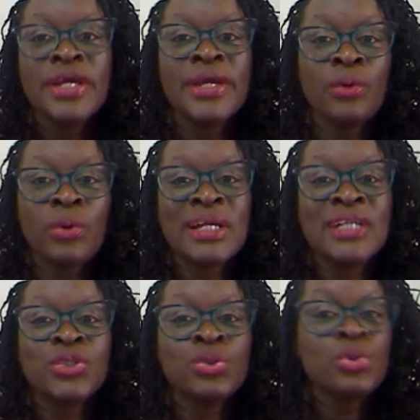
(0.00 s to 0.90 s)
in
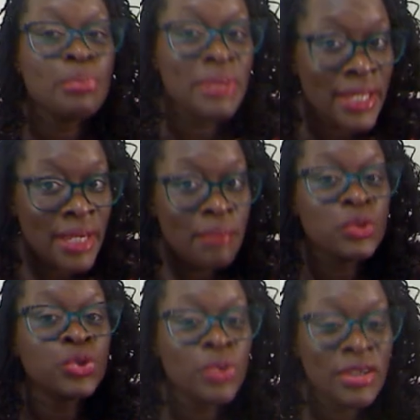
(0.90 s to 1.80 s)
order to be
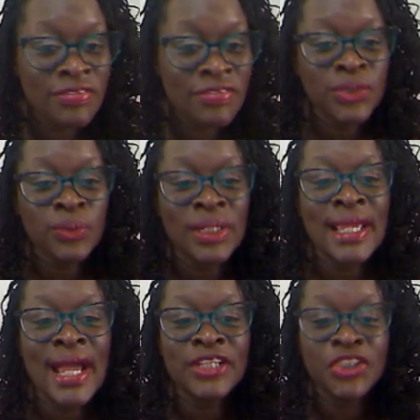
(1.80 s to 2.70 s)
able to
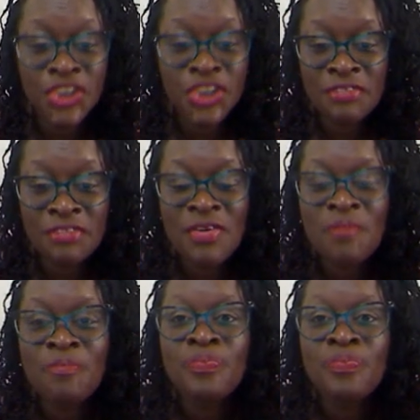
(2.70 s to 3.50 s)
eventually achieve